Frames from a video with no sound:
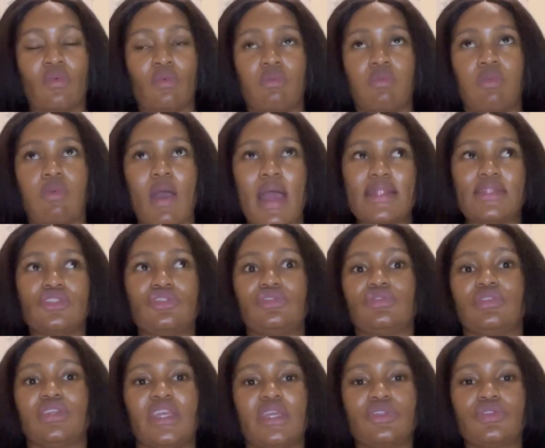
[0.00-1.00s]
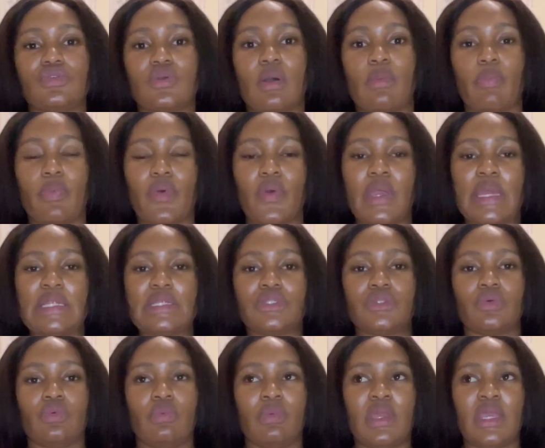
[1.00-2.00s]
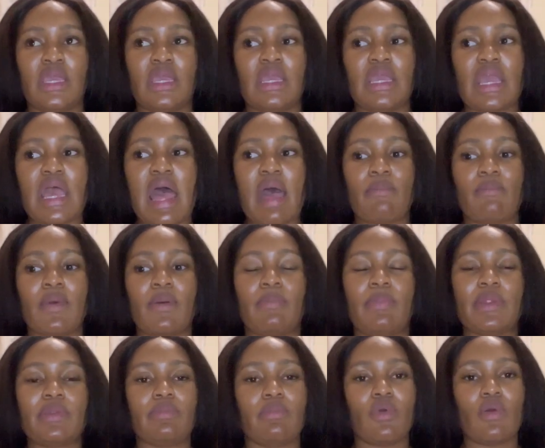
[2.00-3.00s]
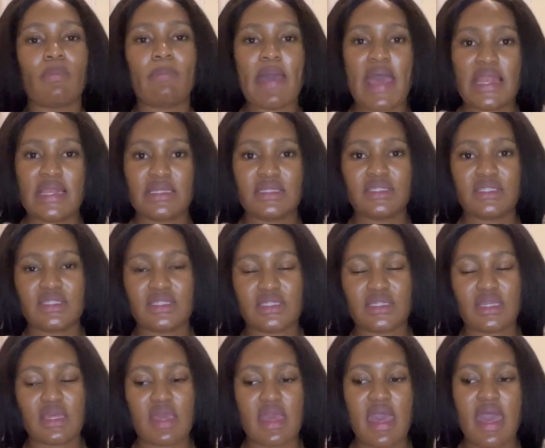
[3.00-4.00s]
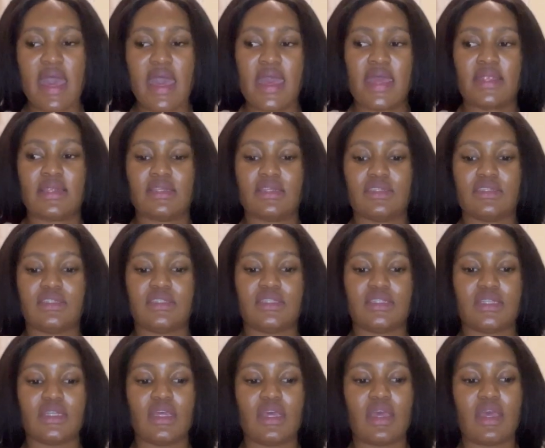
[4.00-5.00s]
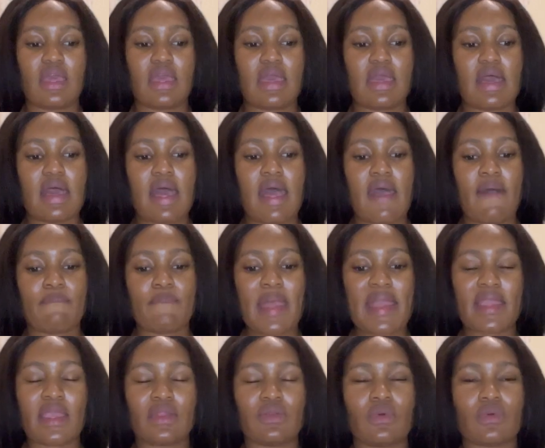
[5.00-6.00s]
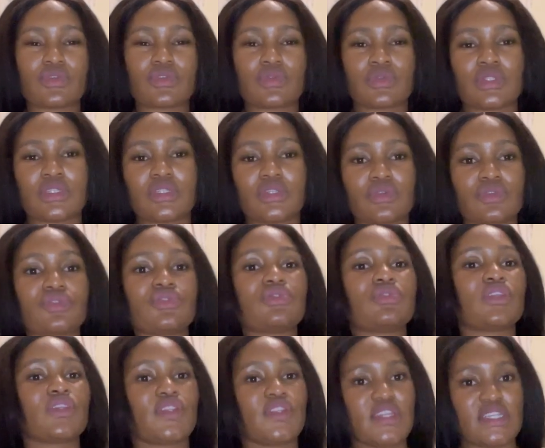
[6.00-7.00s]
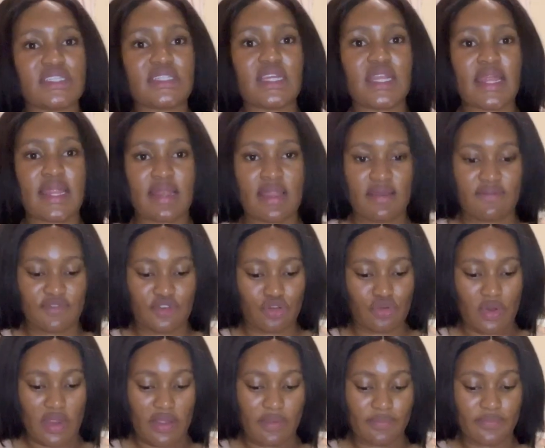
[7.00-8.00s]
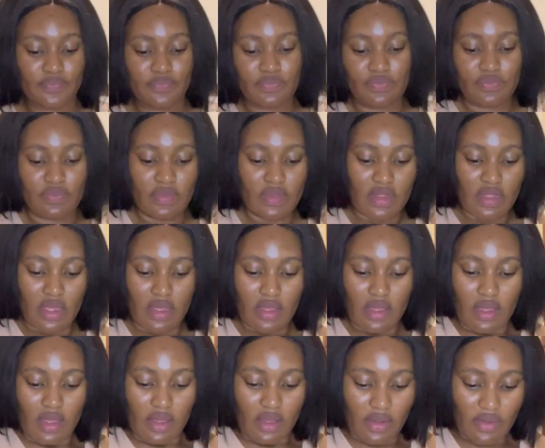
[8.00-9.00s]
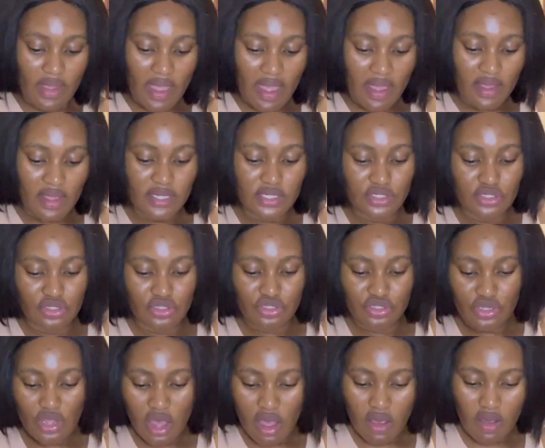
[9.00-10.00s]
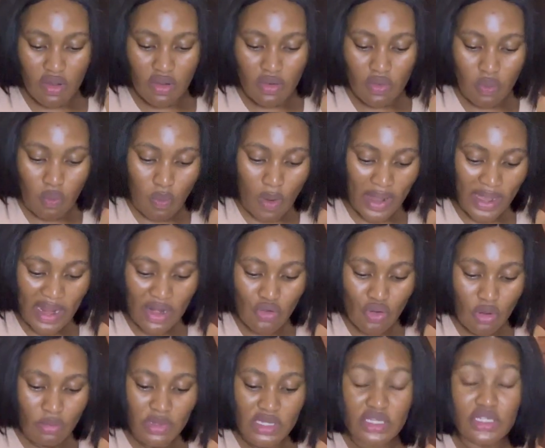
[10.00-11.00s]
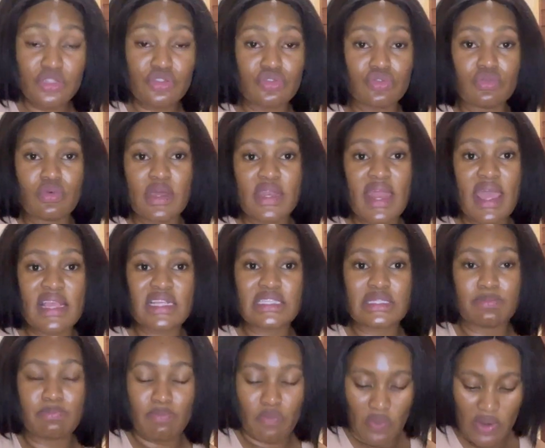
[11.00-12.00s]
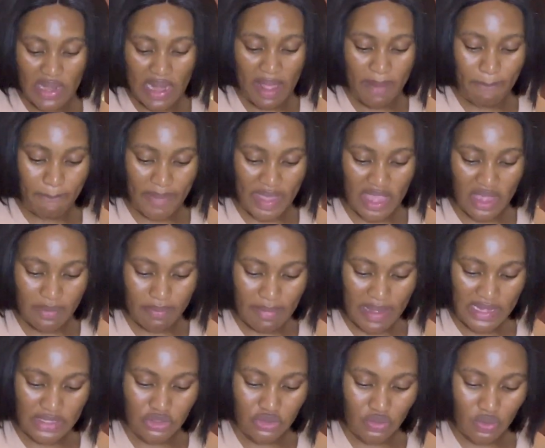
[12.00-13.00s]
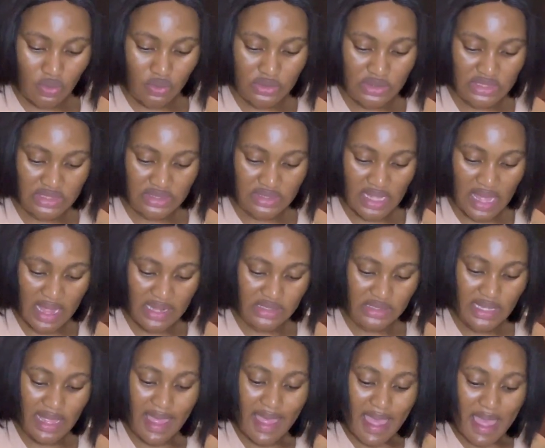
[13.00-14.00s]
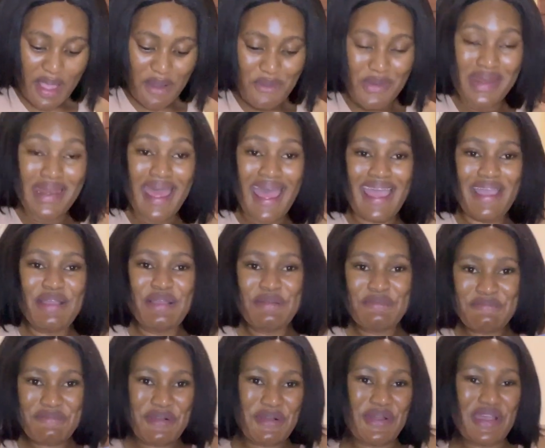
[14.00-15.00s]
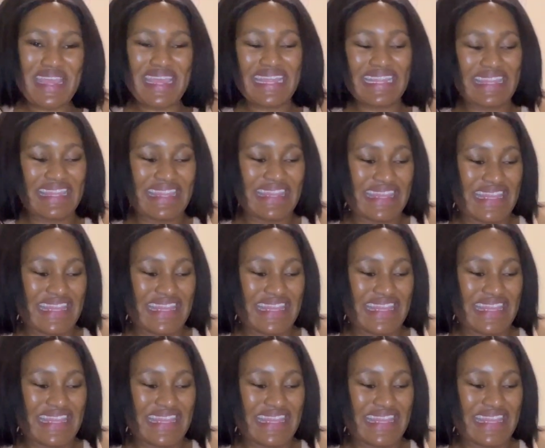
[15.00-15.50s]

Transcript: want to get to a point where I'm a bit more balanced, and I can also still do the things that I love doing. Okay, so what I normally do when I bake my scones is that when I pour in